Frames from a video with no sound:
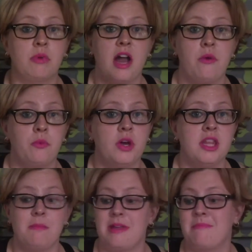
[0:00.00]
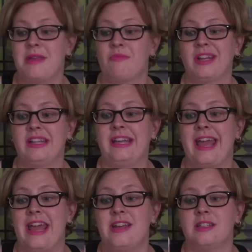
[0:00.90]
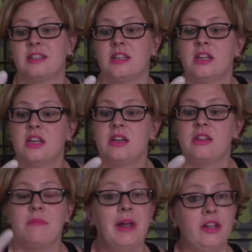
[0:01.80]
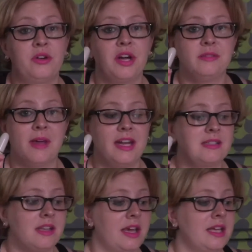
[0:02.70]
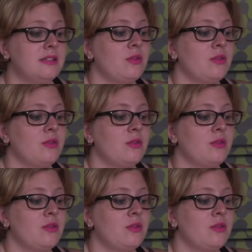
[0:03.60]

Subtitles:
brown one that made me really hate the Mellow Cosmetics line.